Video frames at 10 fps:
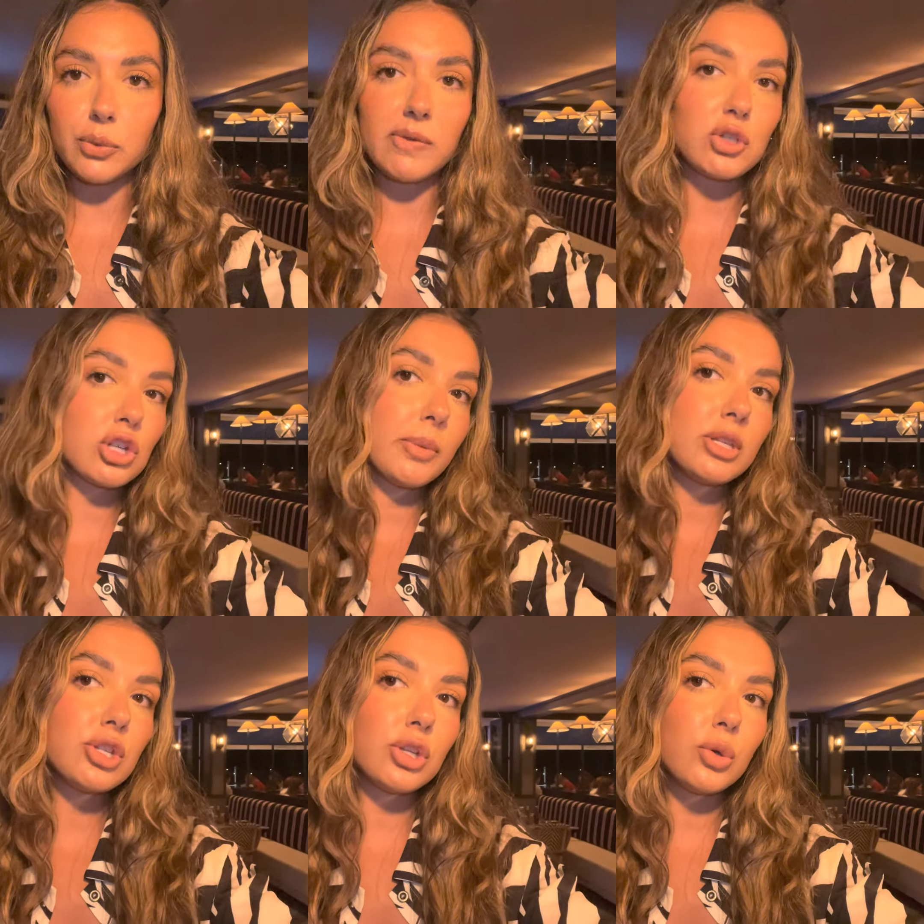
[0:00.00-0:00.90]
We've just come
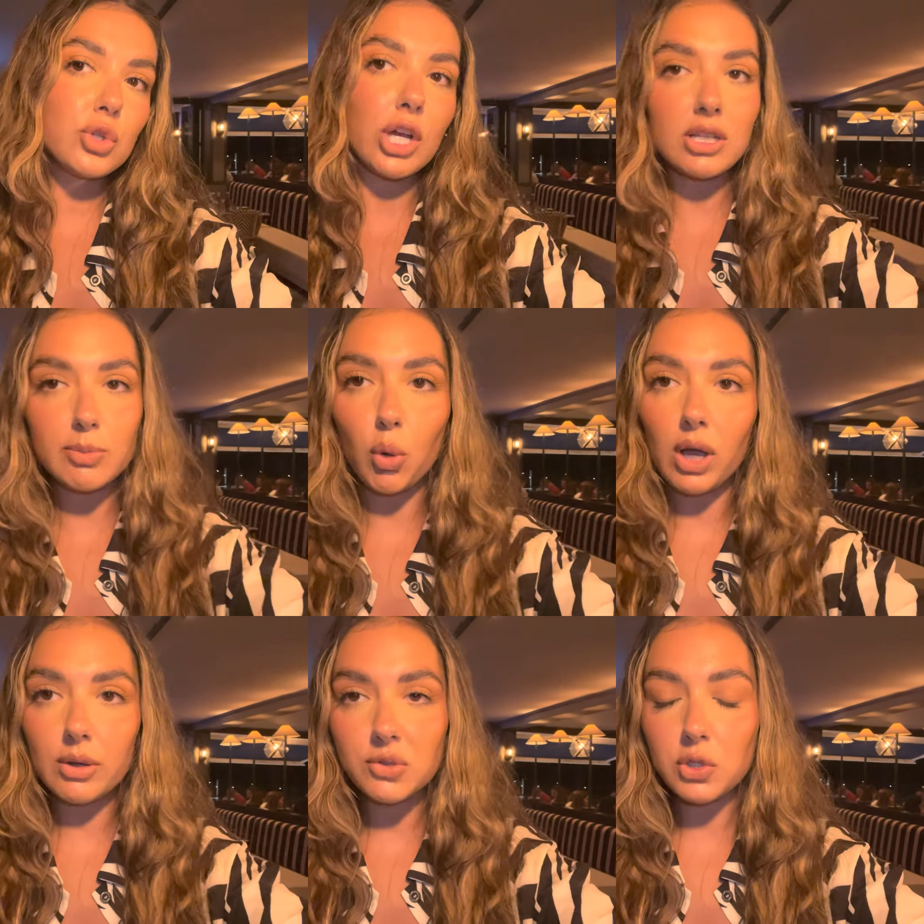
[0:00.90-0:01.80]
into Jack's
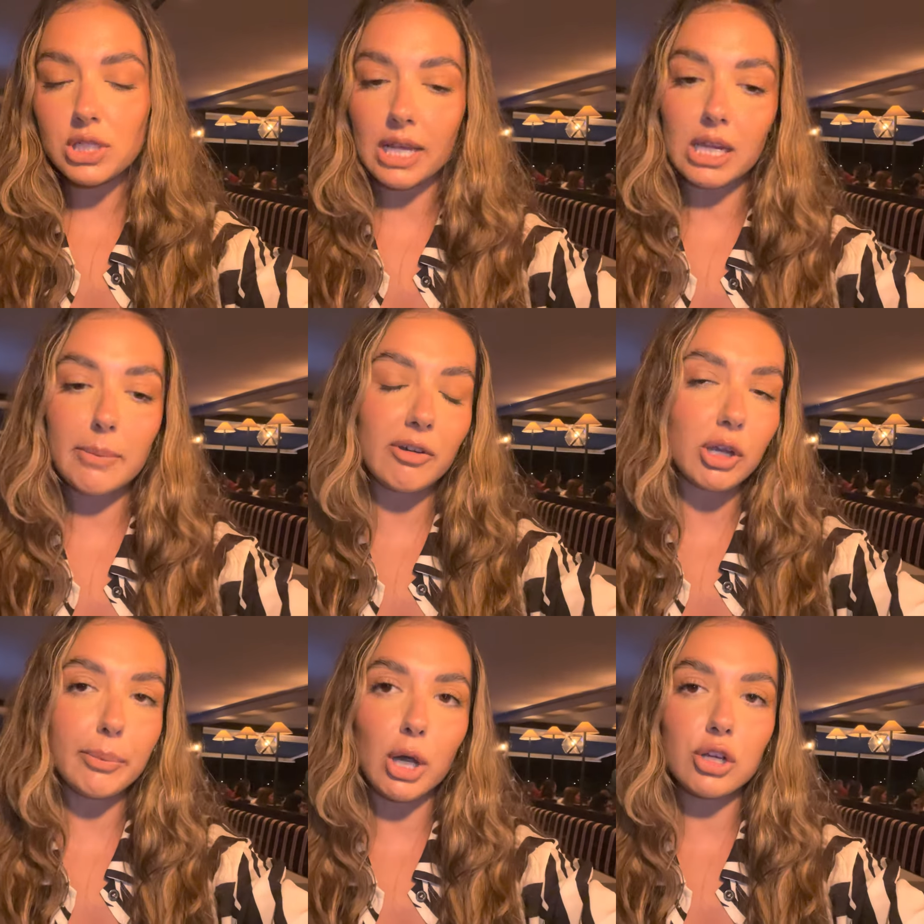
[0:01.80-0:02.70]
Smokehouse, which is like an
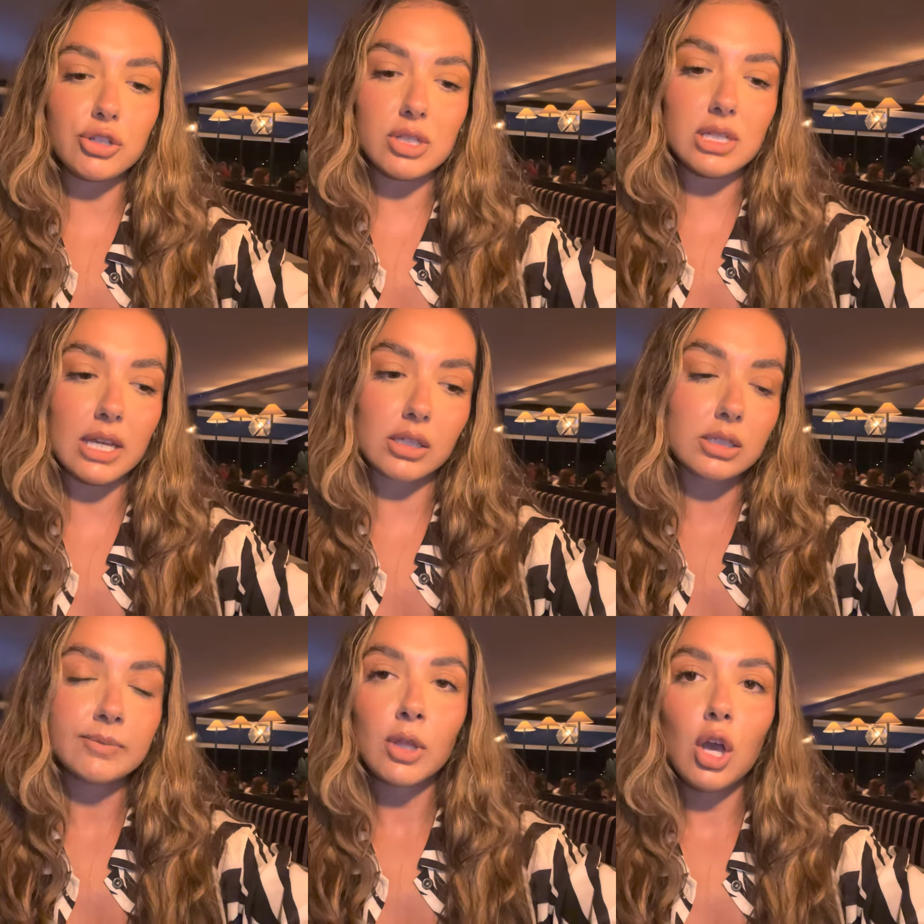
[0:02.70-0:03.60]
American bar, does like
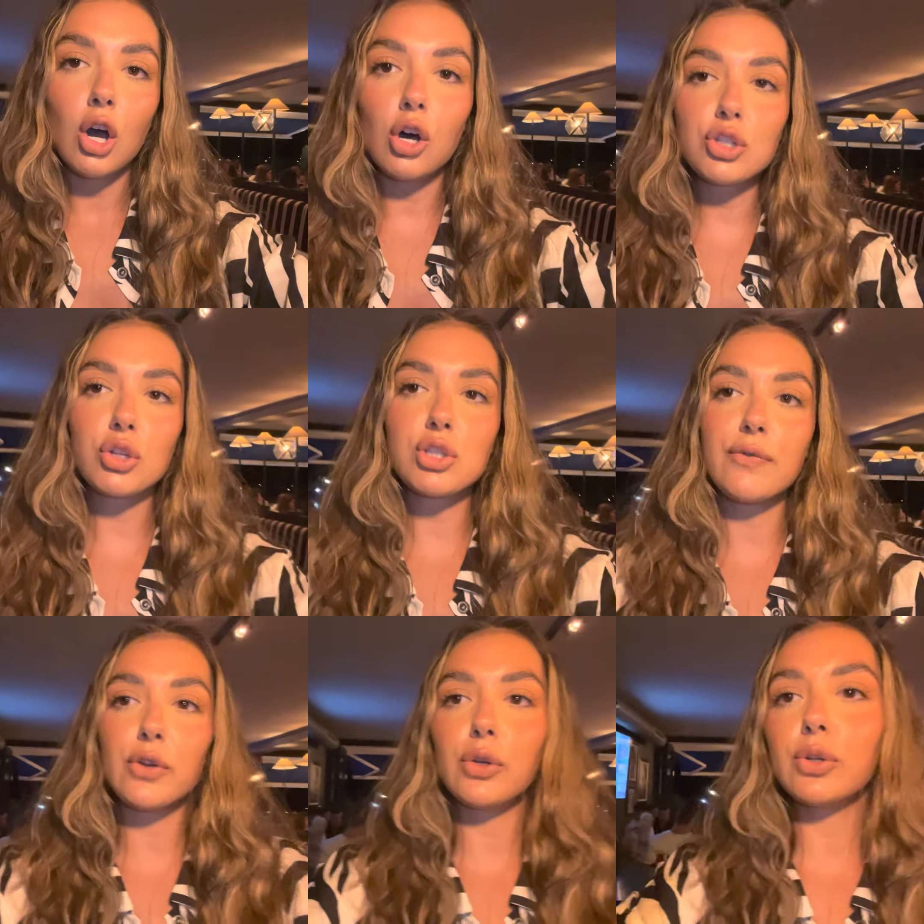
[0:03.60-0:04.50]
all sorts
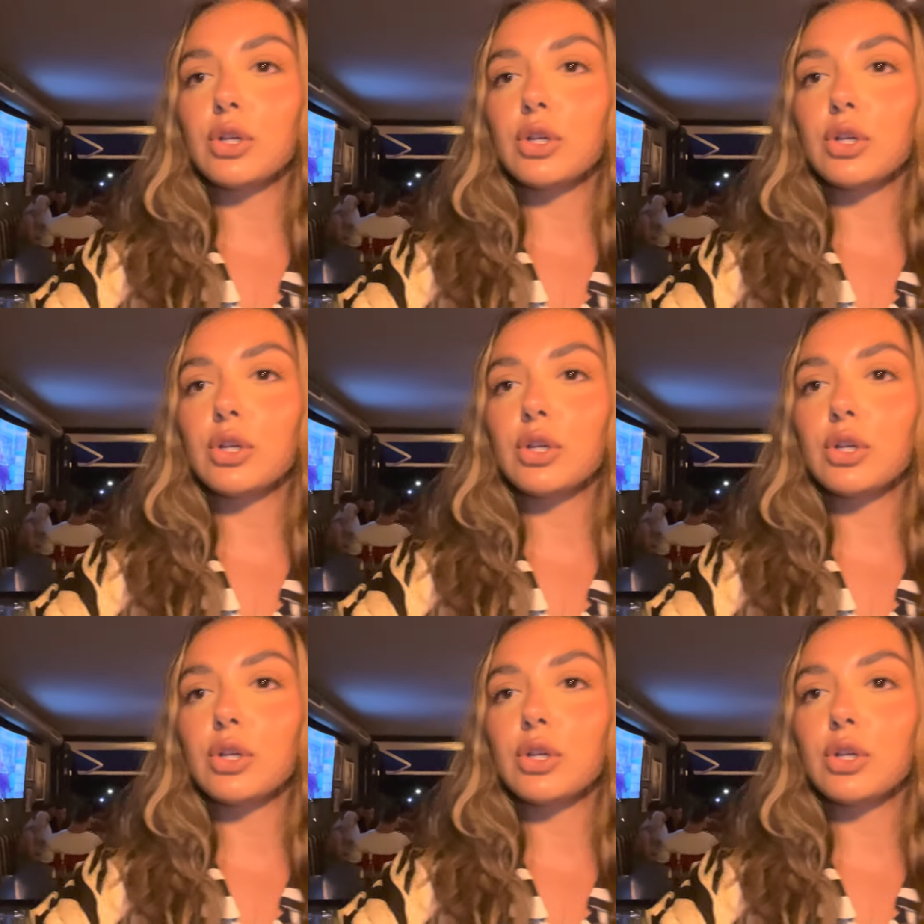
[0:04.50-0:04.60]
of food.